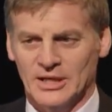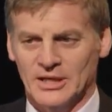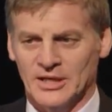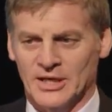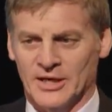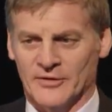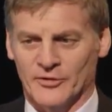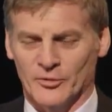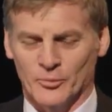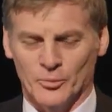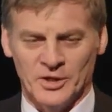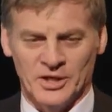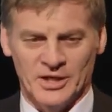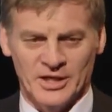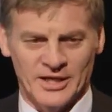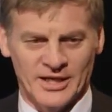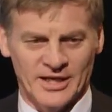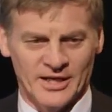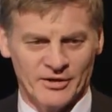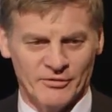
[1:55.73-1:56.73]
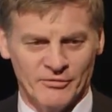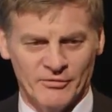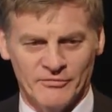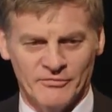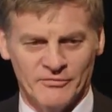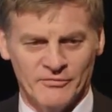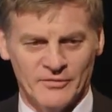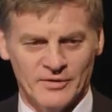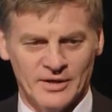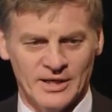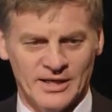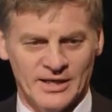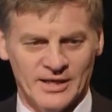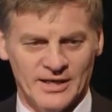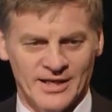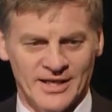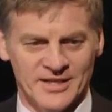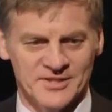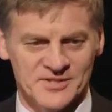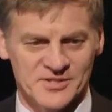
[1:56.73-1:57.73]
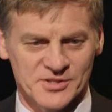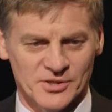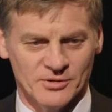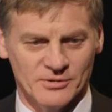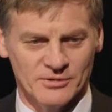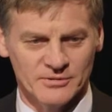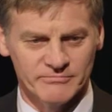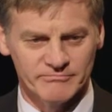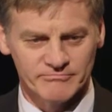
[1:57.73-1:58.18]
that we get out of ANZSOG.